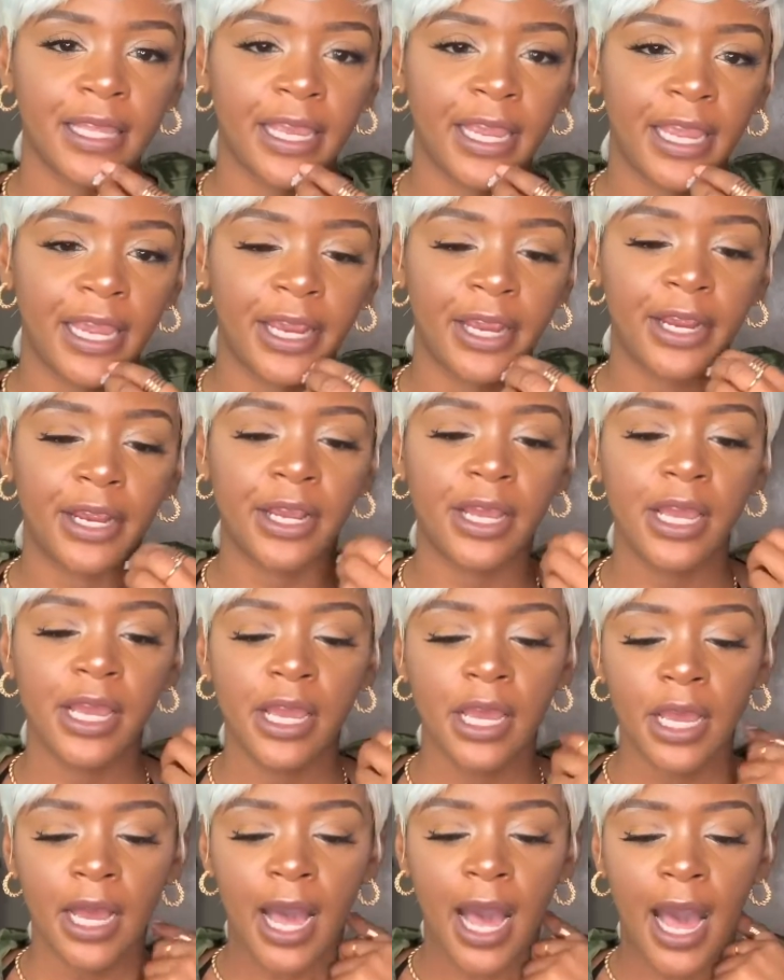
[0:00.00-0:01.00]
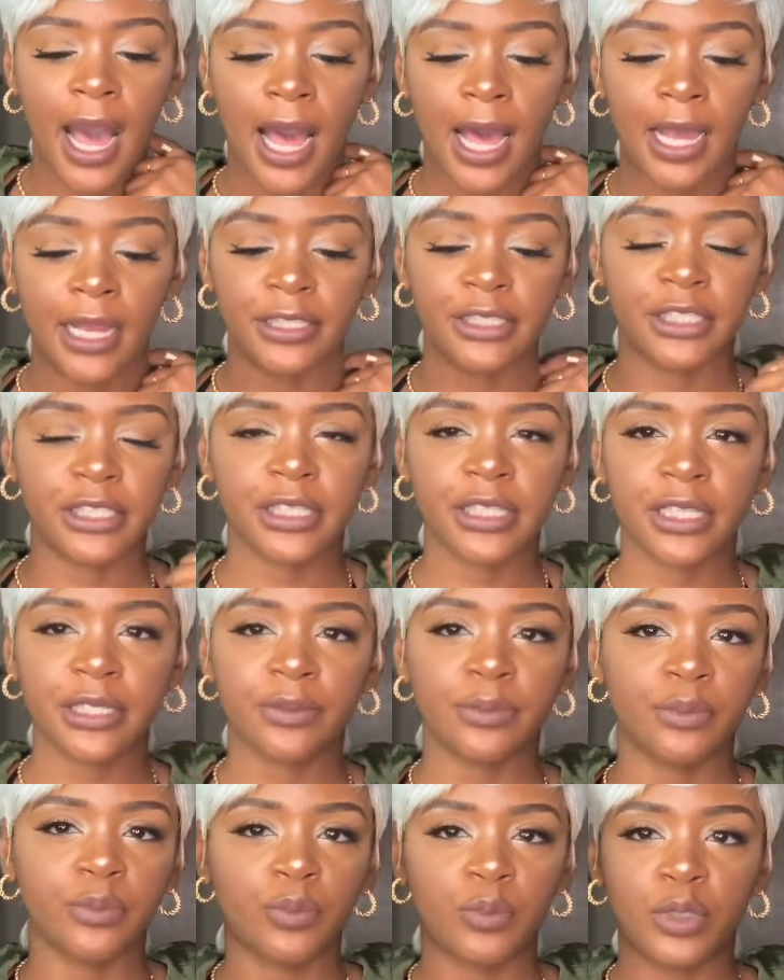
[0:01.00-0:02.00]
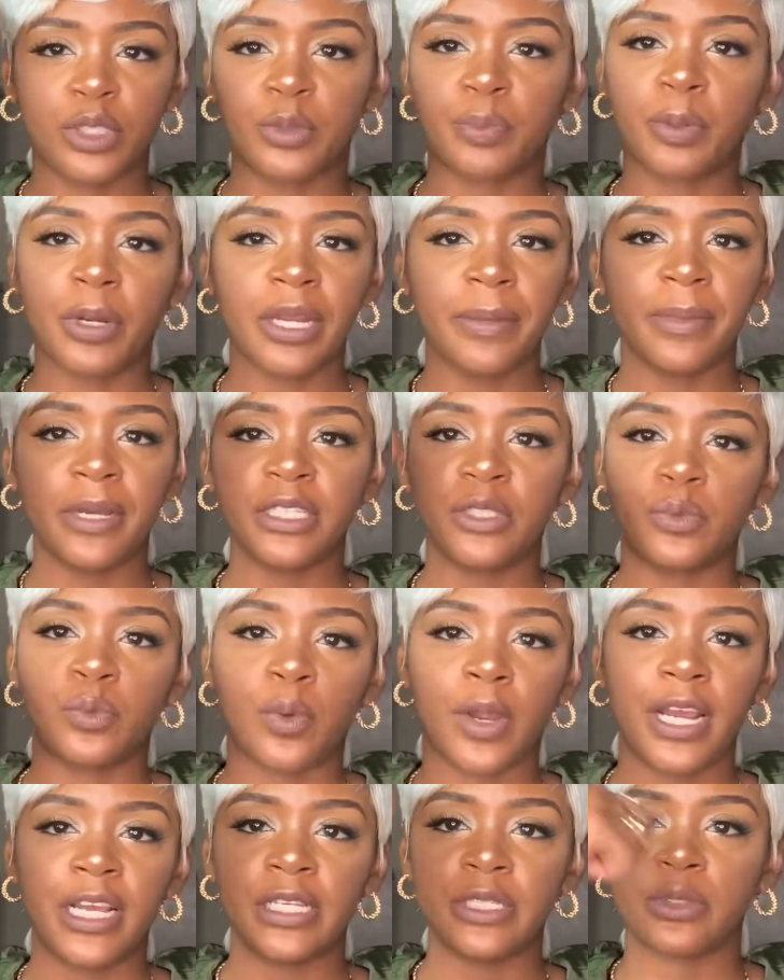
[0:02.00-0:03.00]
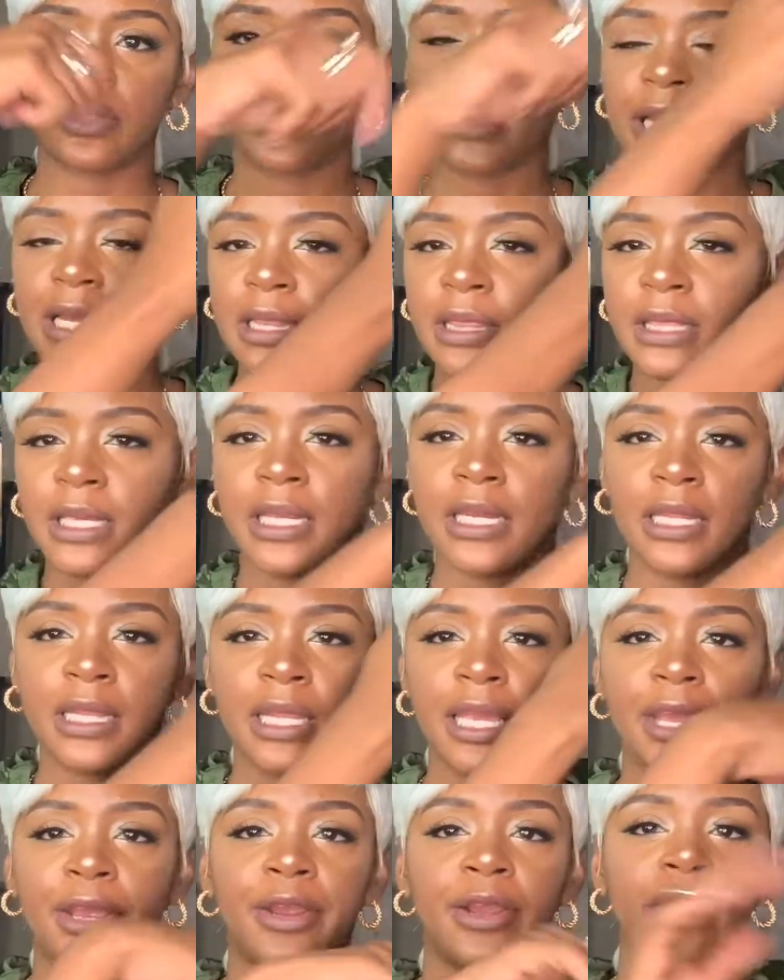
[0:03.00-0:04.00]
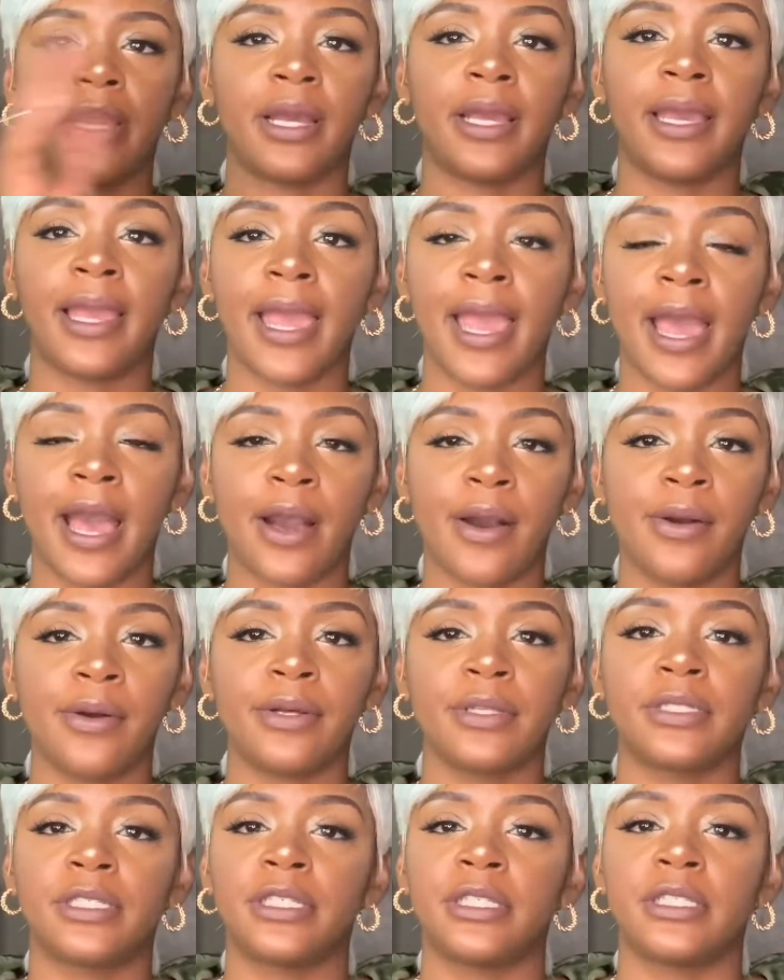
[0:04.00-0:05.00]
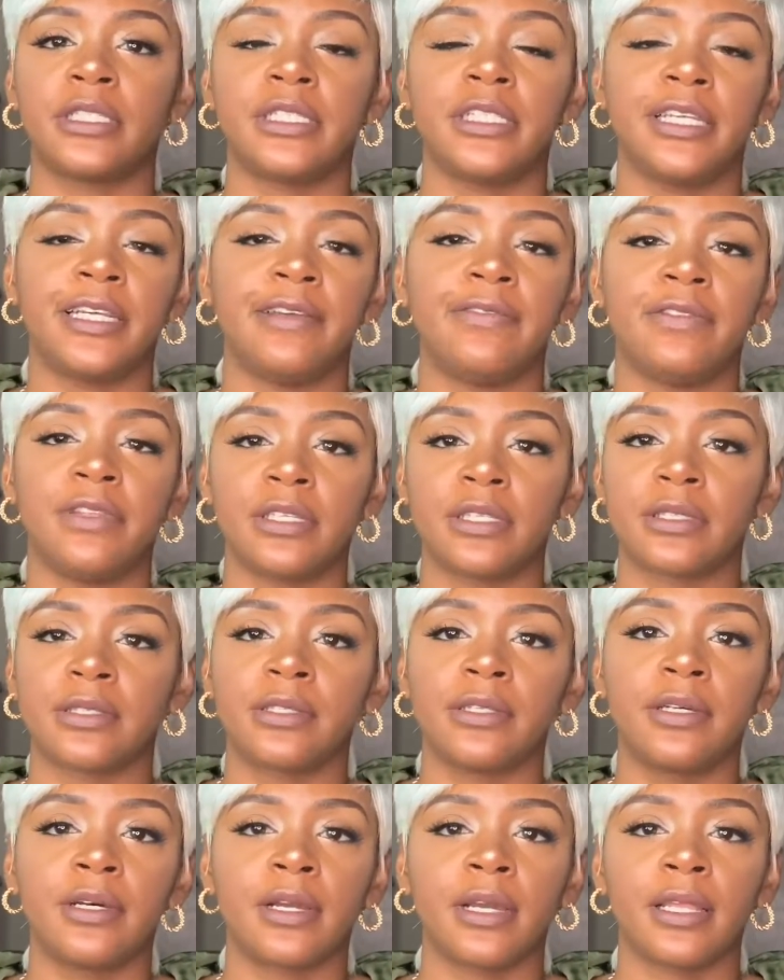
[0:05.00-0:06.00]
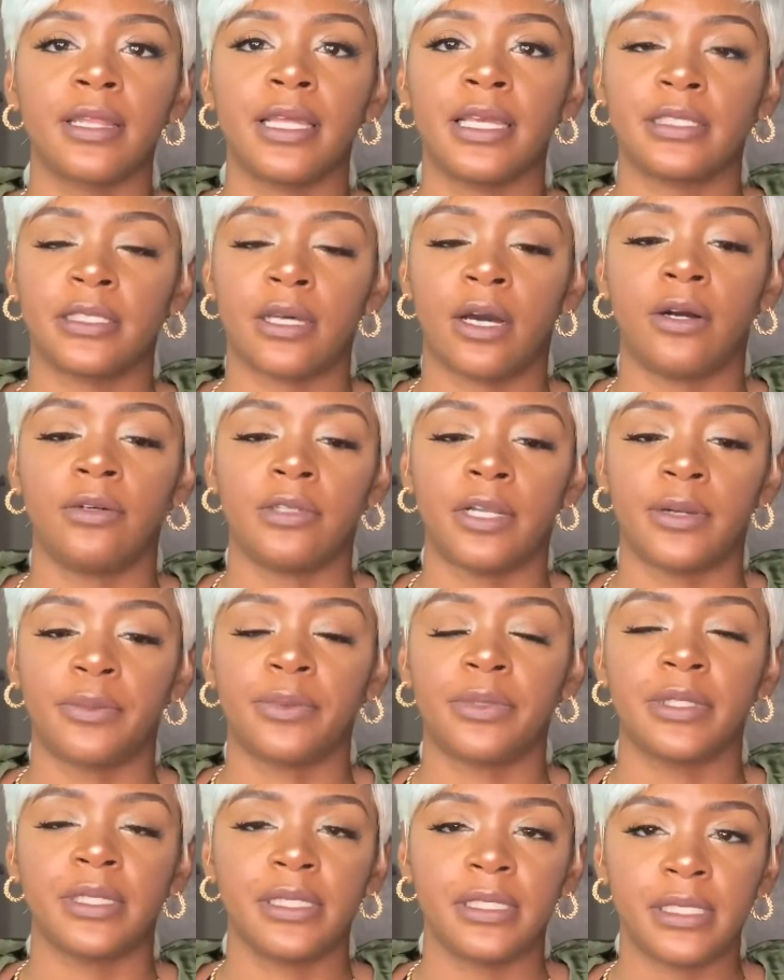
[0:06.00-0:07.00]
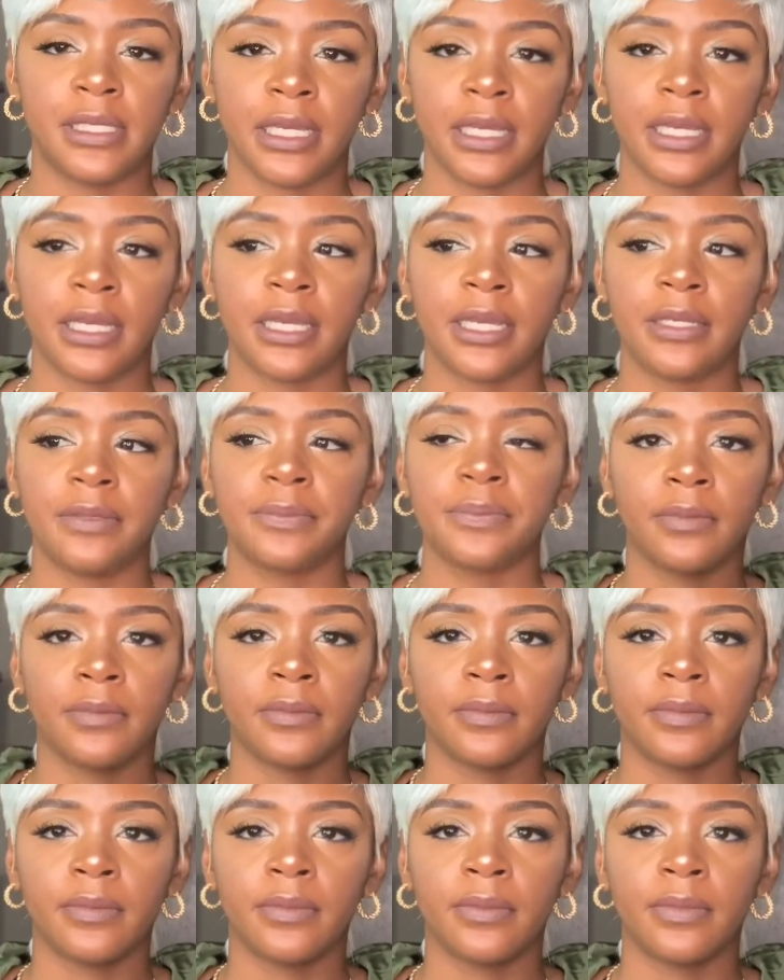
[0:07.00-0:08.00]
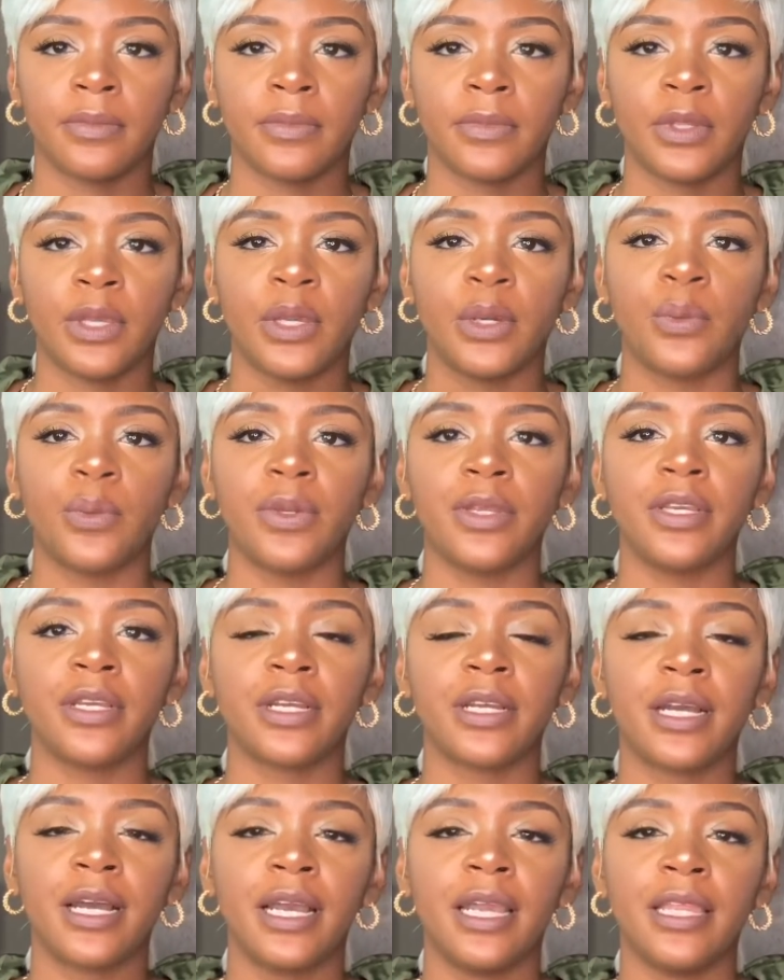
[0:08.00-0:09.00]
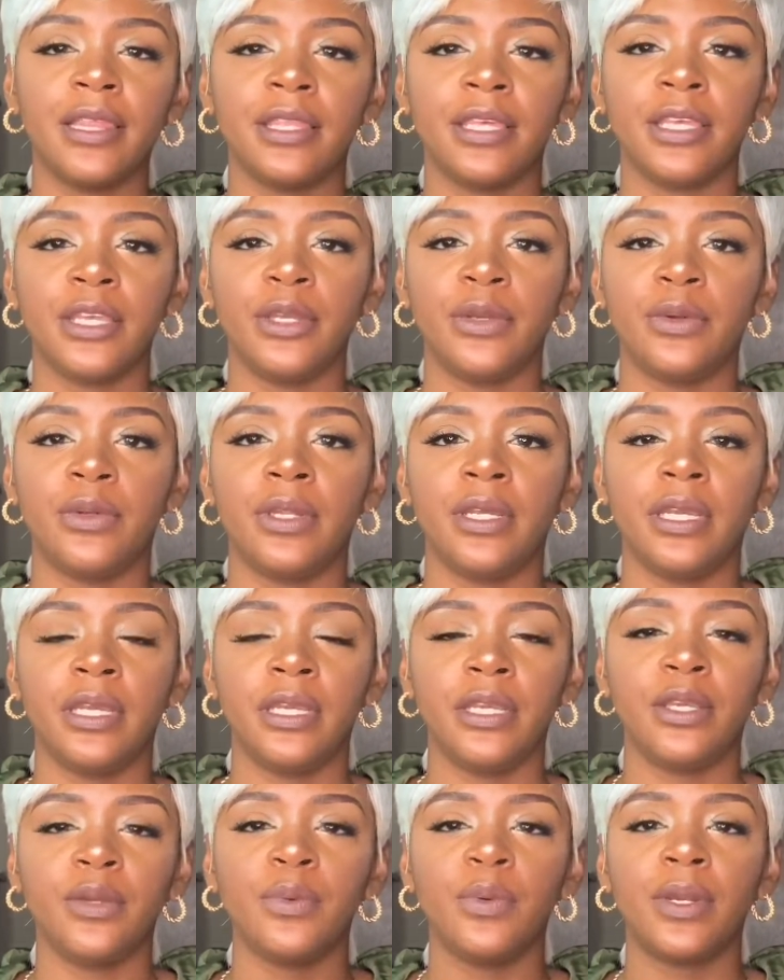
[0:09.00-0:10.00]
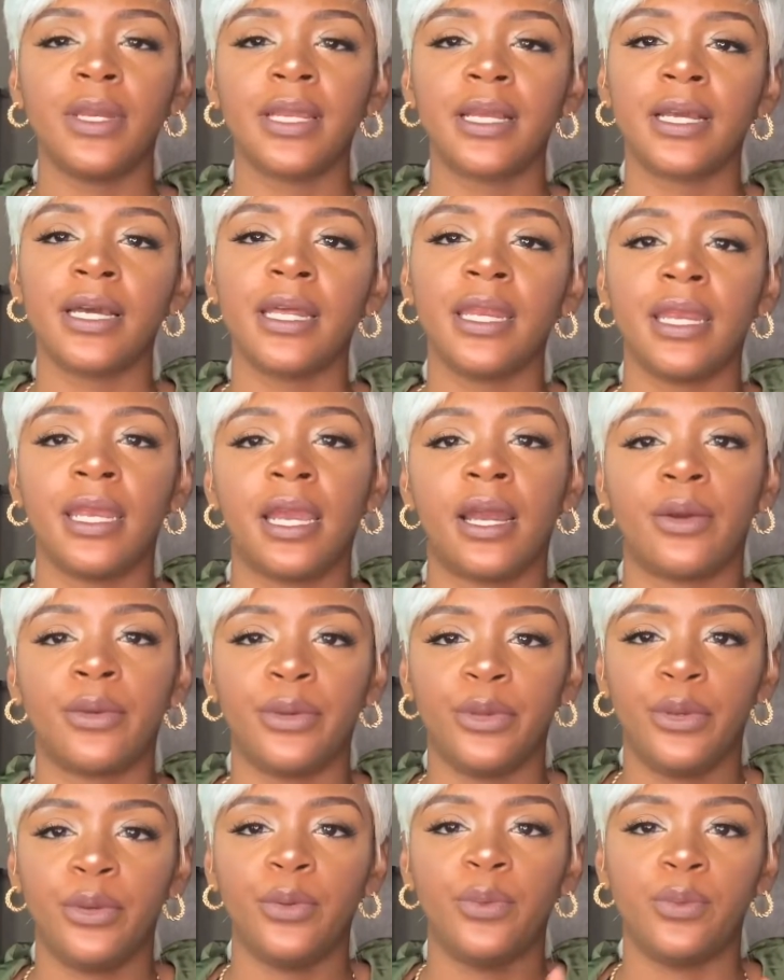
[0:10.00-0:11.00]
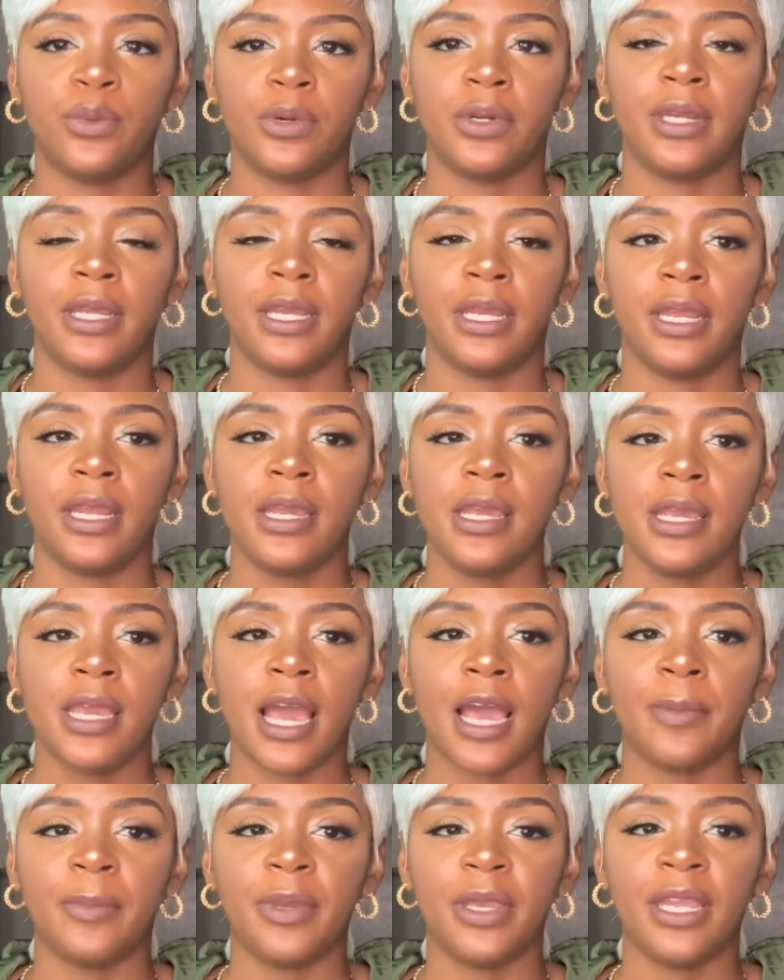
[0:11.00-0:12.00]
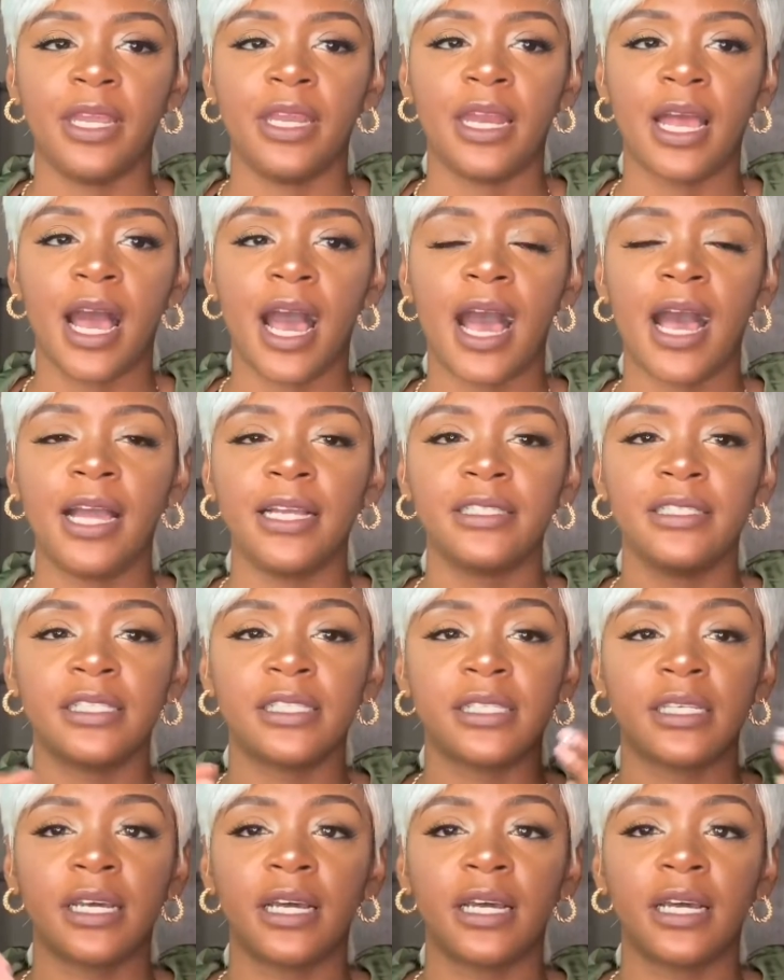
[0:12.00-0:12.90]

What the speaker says: the hair, I just was pretty much razoring and thinning the haircut out to achieve this look. That's all I really did. When you're cutting the unit, you want to cut it how you want it. I mean, I just